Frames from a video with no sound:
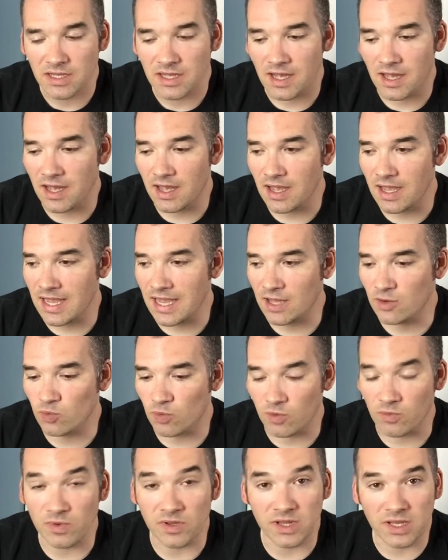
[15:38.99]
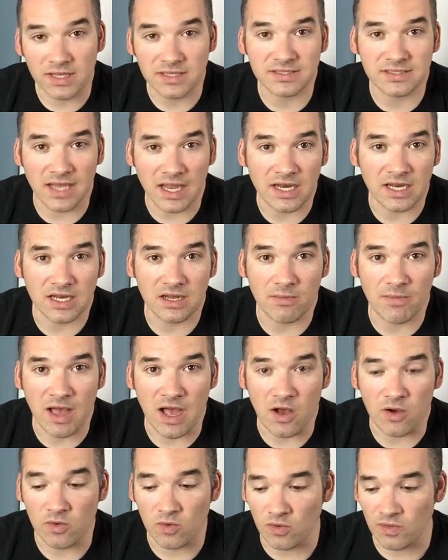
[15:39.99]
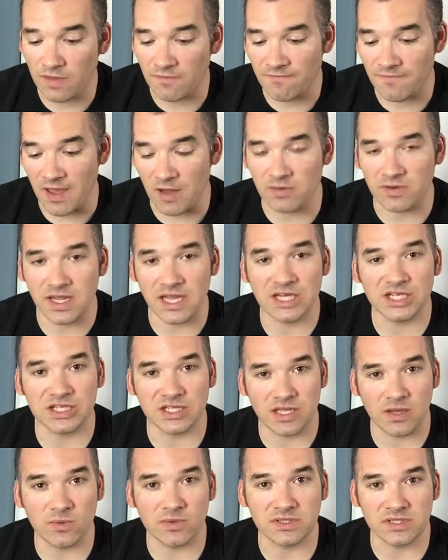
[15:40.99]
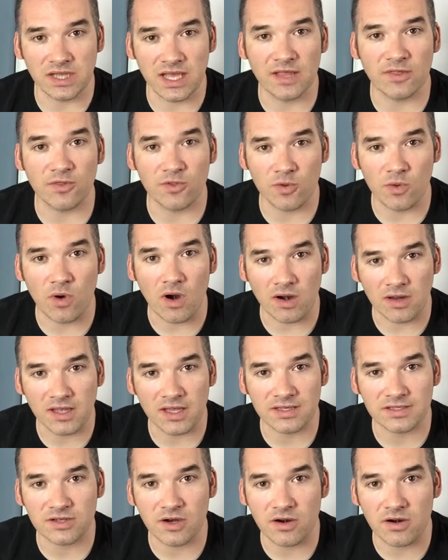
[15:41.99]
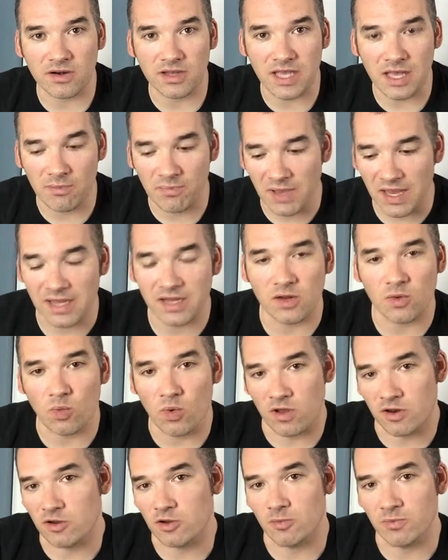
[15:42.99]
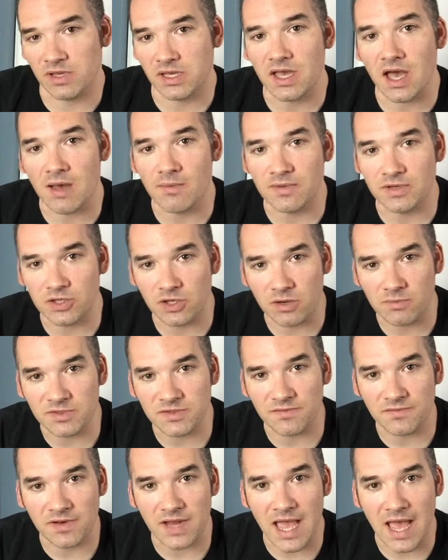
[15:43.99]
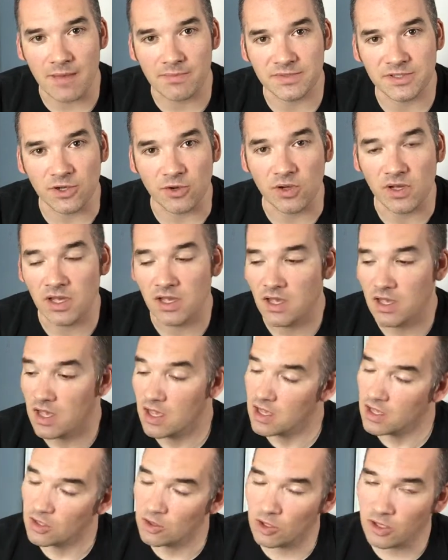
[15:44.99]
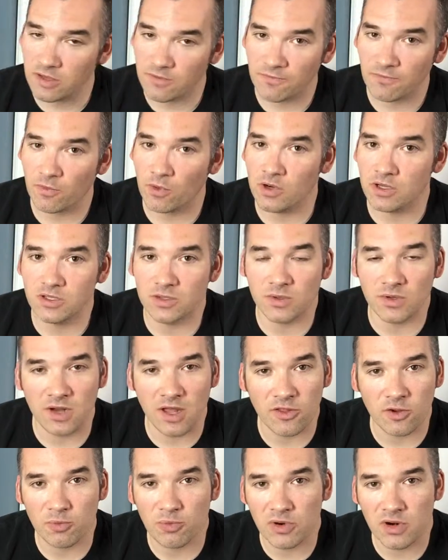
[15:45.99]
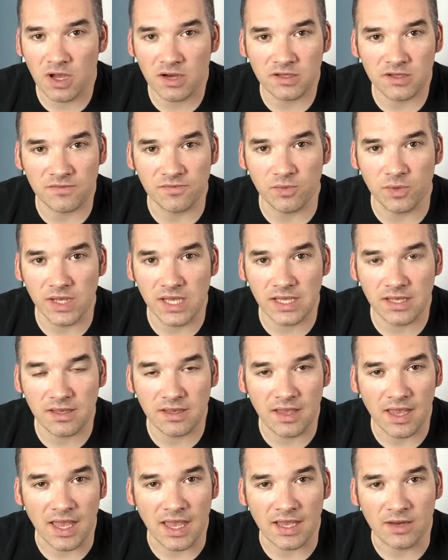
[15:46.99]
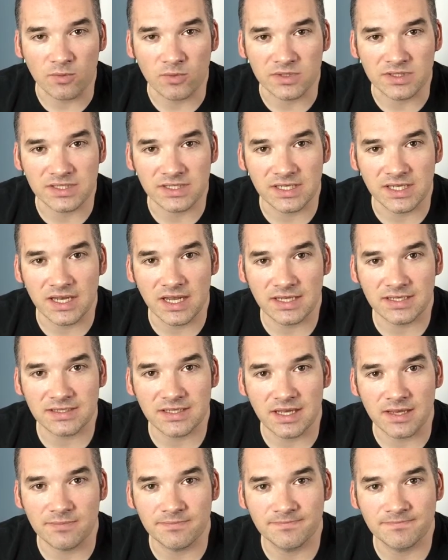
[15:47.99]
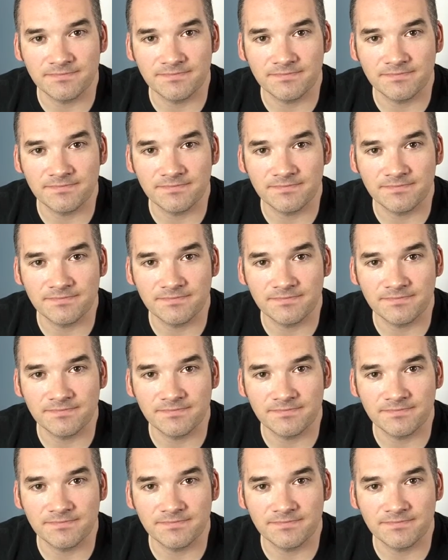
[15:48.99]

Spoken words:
And we're really excited about the foundation that was laid through our Kickstarter campaign and what it'll become in terms of an app. So looking forward to another productive week, and we'll see you next time.